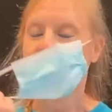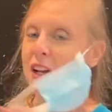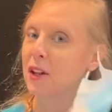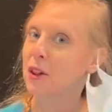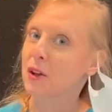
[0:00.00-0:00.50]

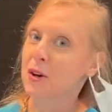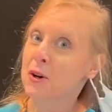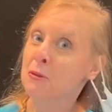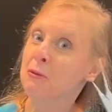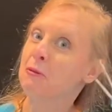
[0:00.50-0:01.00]

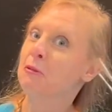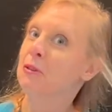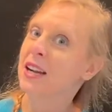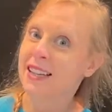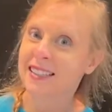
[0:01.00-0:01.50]
Hello
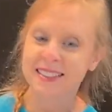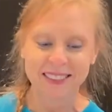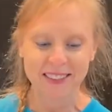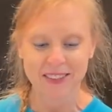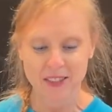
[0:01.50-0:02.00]

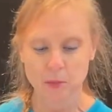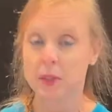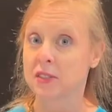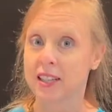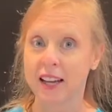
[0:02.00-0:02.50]
friends,
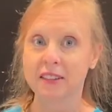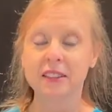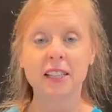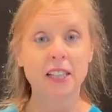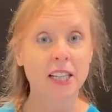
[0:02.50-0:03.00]
Miss
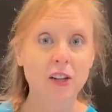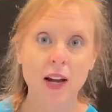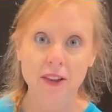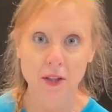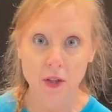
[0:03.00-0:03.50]
Kathleen here
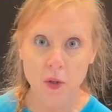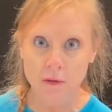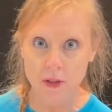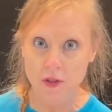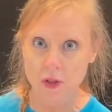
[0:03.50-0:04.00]
at the
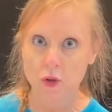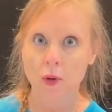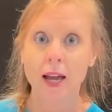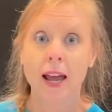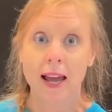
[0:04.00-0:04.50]
Louisville Zoo,